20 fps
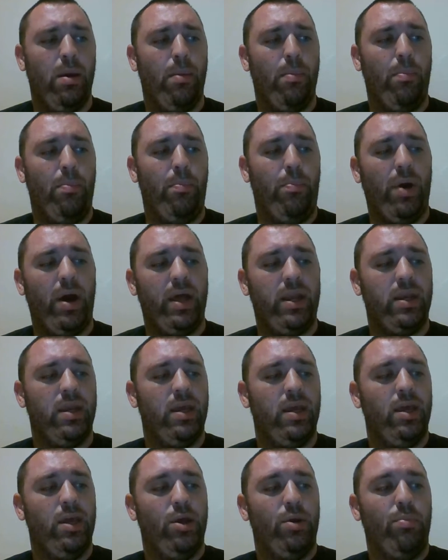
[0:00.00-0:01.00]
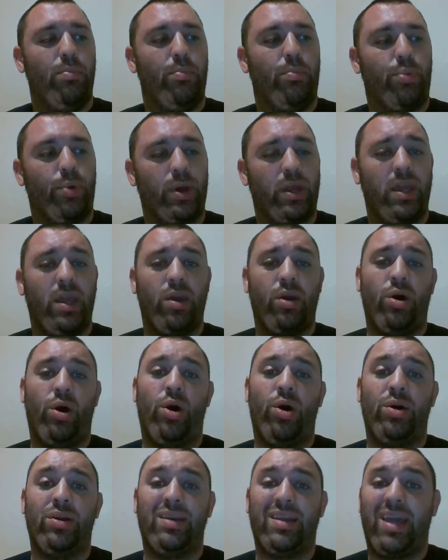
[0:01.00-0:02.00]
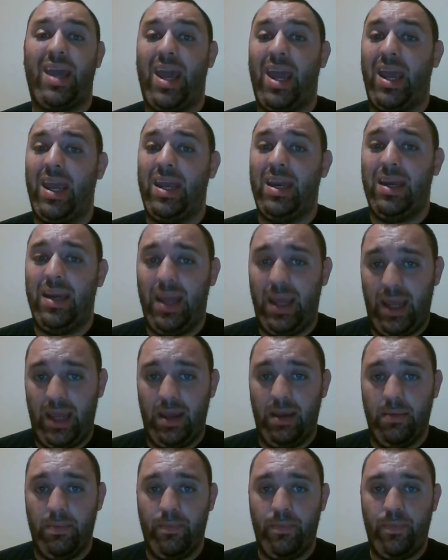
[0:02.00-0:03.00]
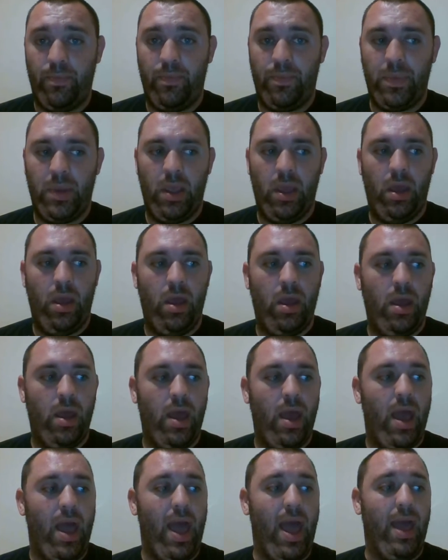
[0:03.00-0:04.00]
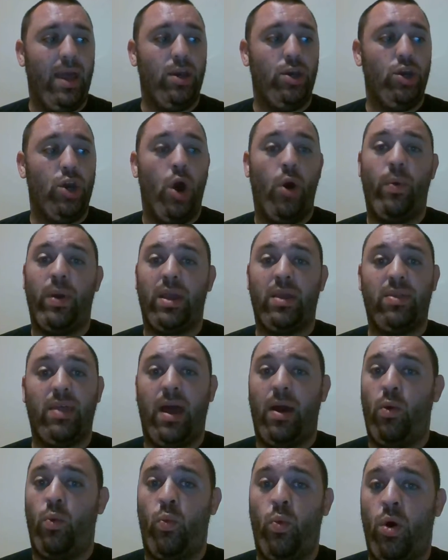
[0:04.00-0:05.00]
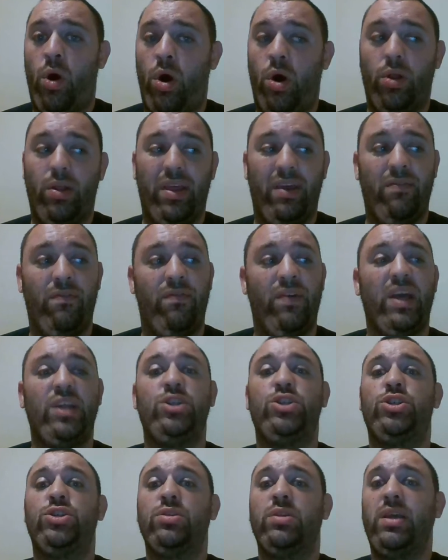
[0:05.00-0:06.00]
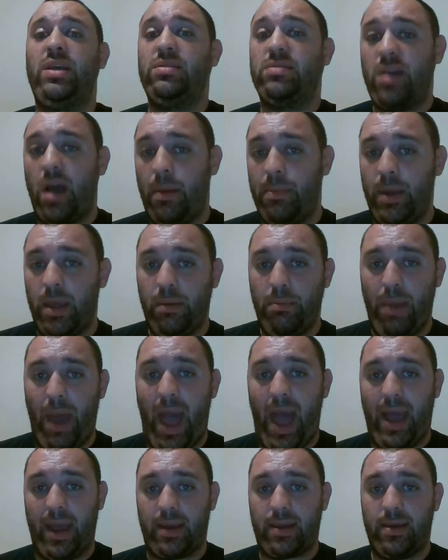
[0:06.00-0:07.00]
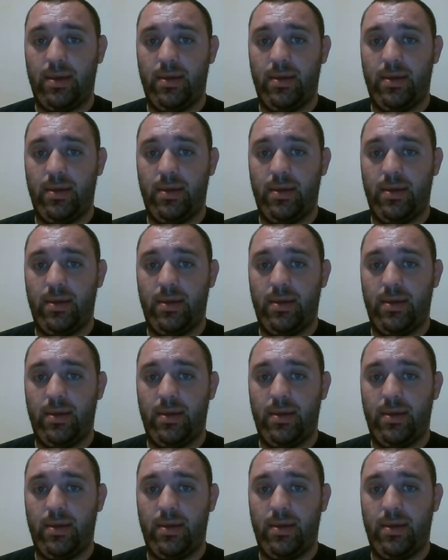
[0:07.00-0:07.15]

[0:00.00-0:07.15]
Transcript: but bringing on KD and knowing that Wall eventually is coming back